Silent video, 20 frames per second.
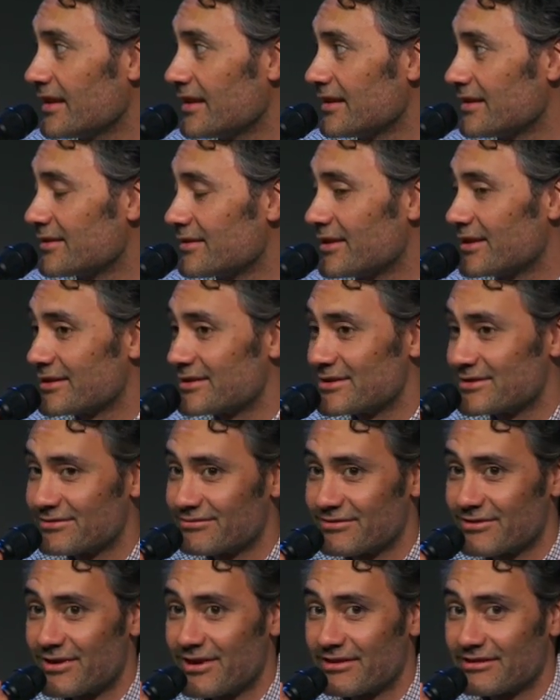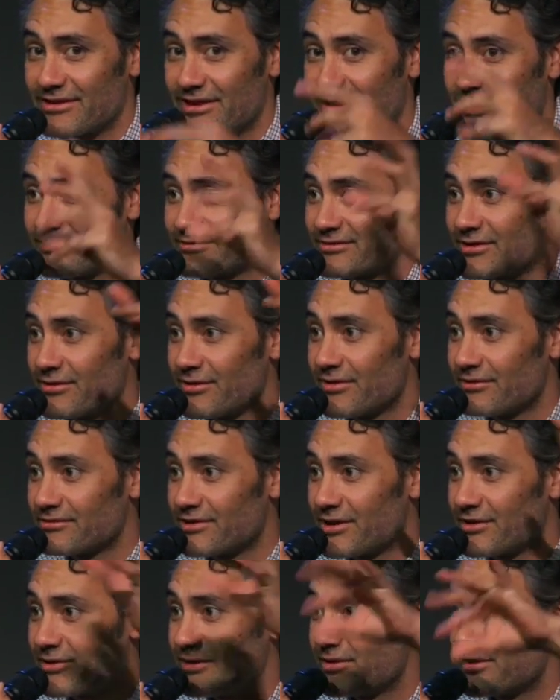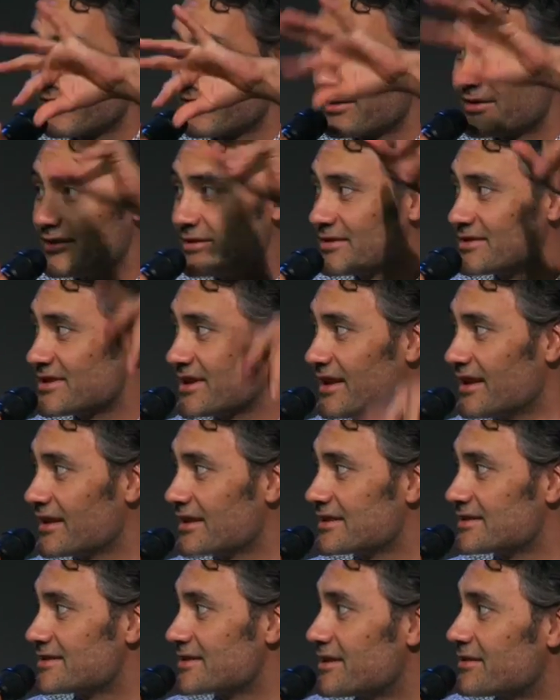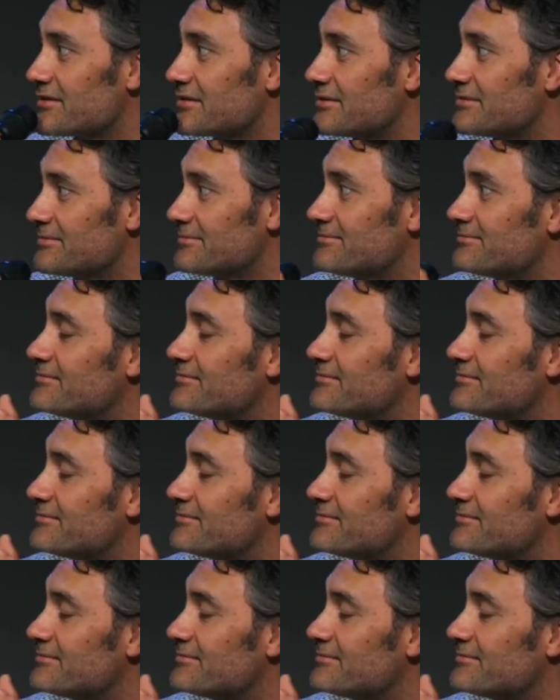Like just roll around on the ceiling and stuff.